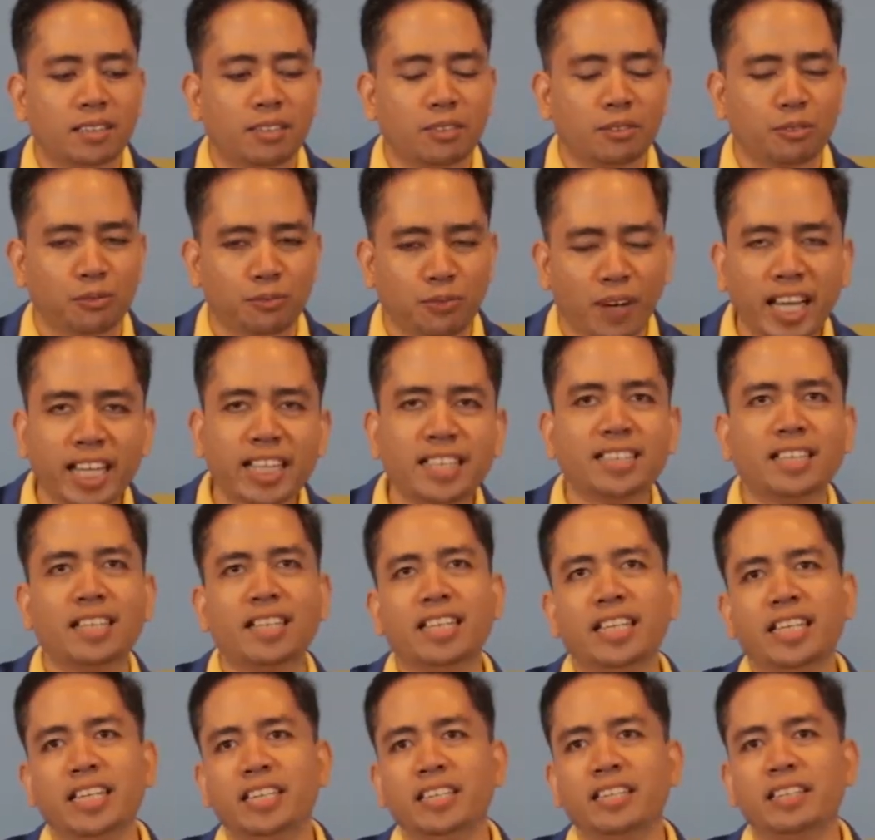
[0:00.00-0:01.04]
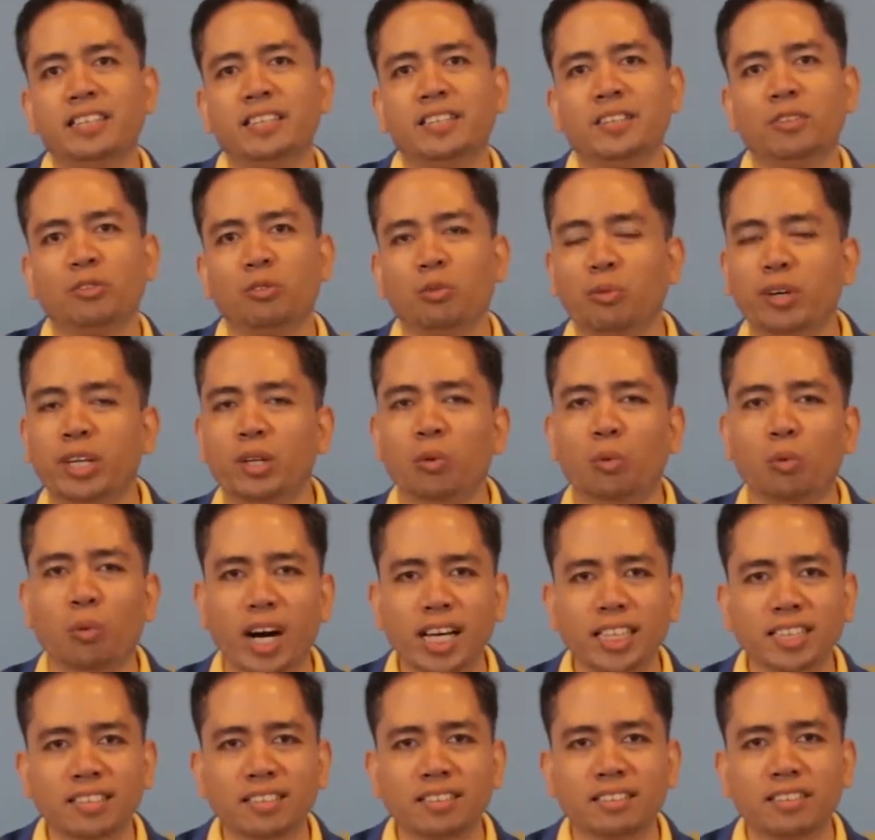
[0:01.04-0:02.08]
Finally, we
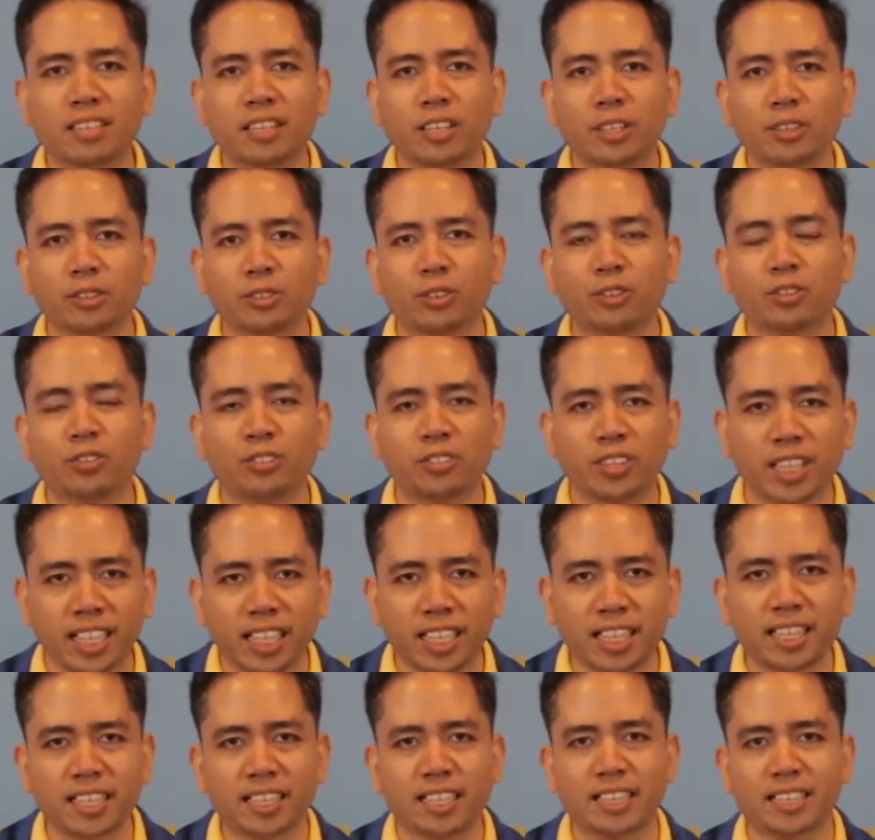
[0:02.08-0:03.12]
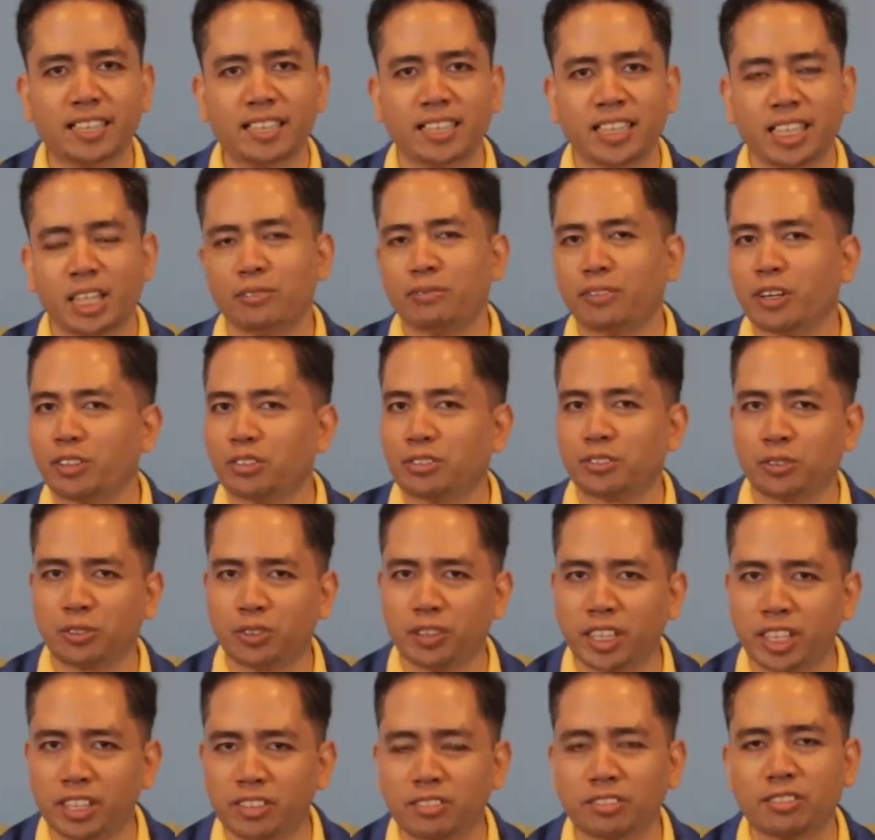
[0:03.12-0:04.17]
want to see if our
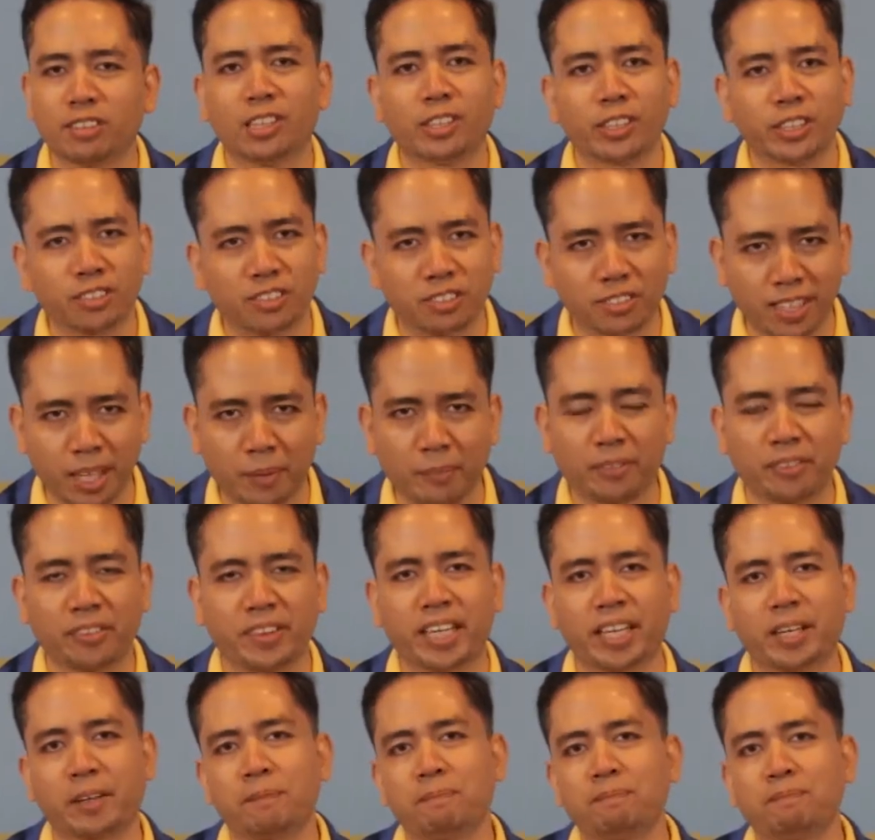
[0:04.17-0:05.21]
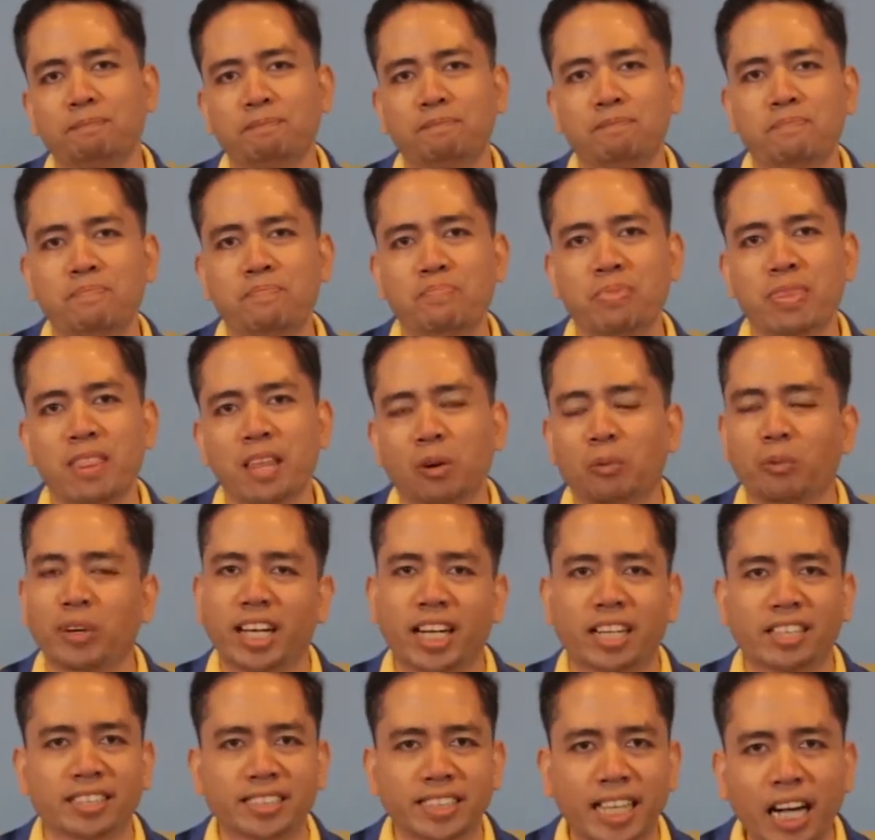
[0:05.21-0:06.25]
students learn something. We
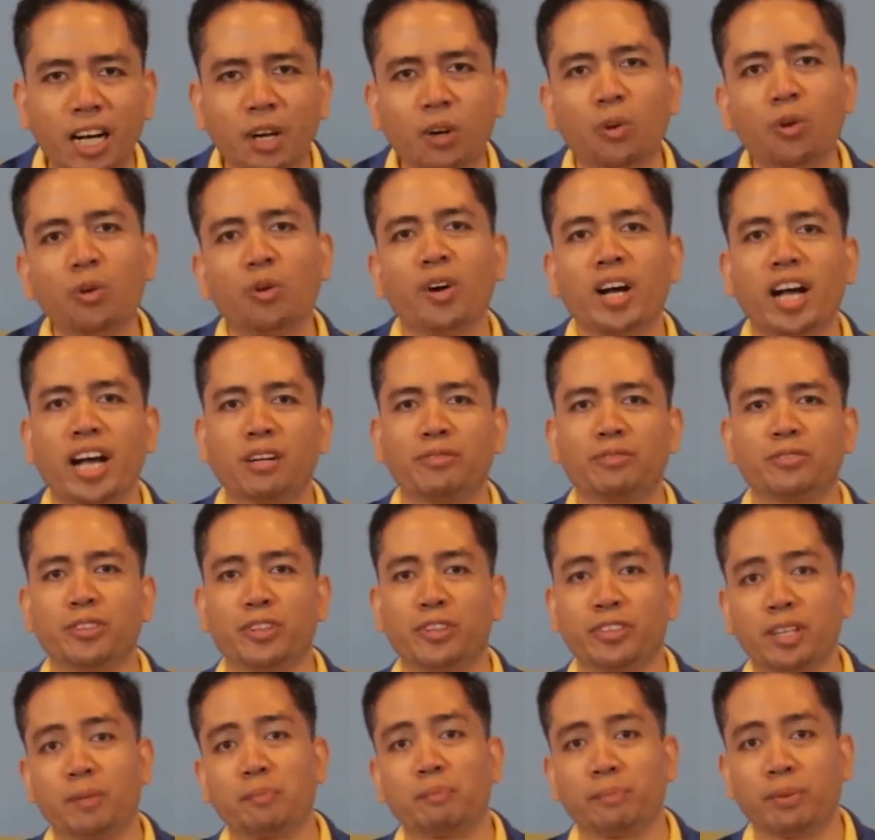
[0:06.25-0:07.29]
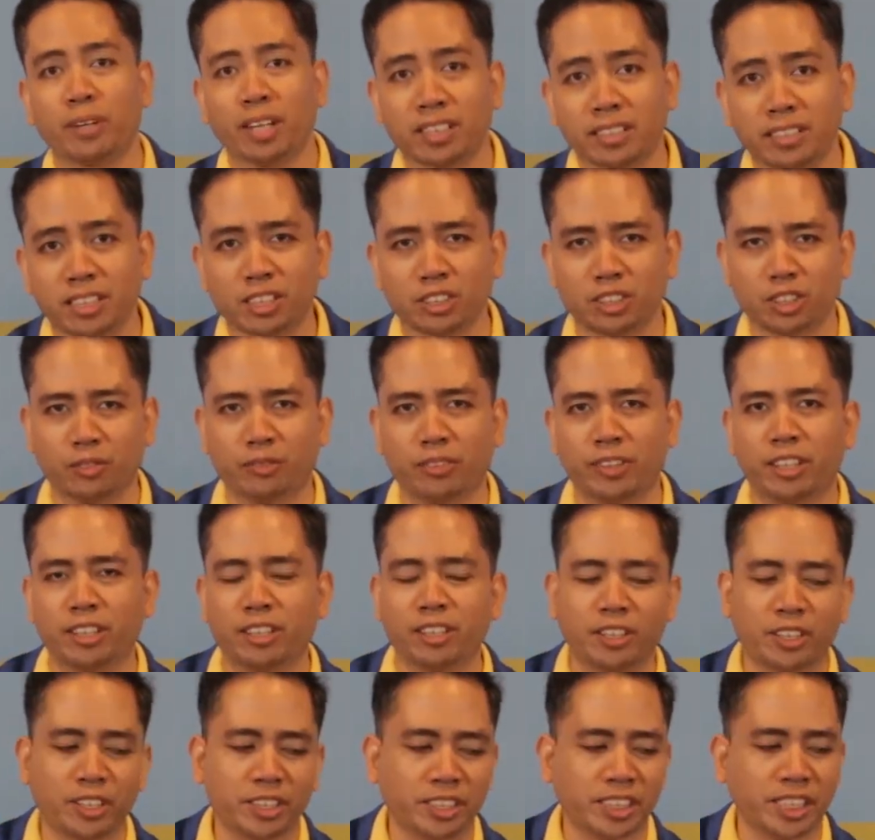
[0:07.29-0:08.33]
are now after the product of their
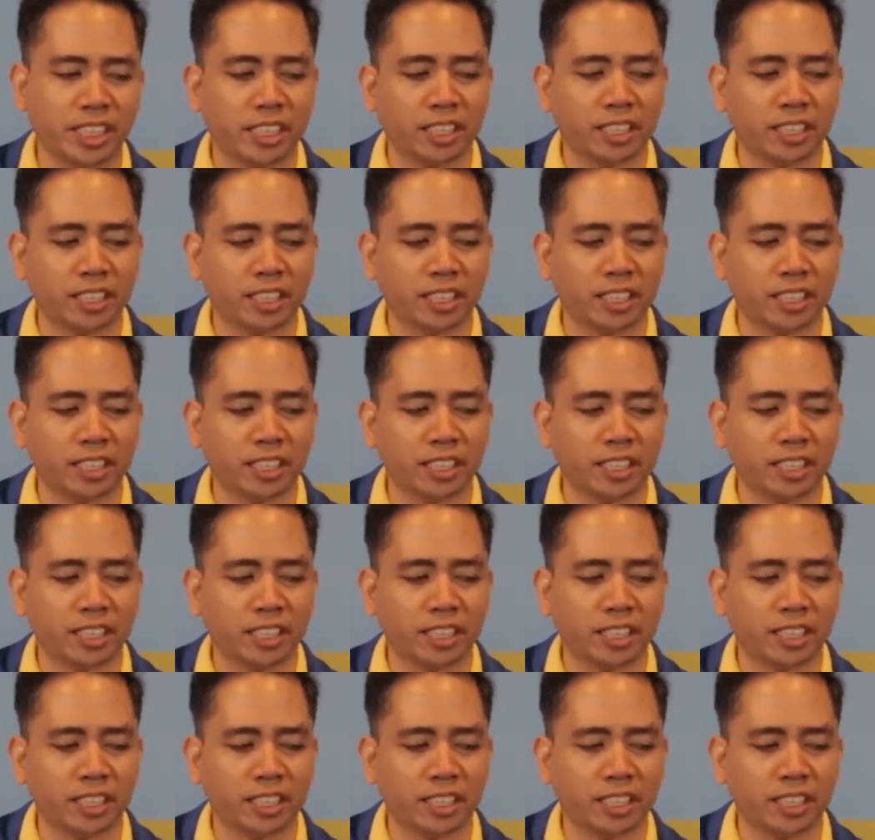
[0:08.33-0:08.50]
learning.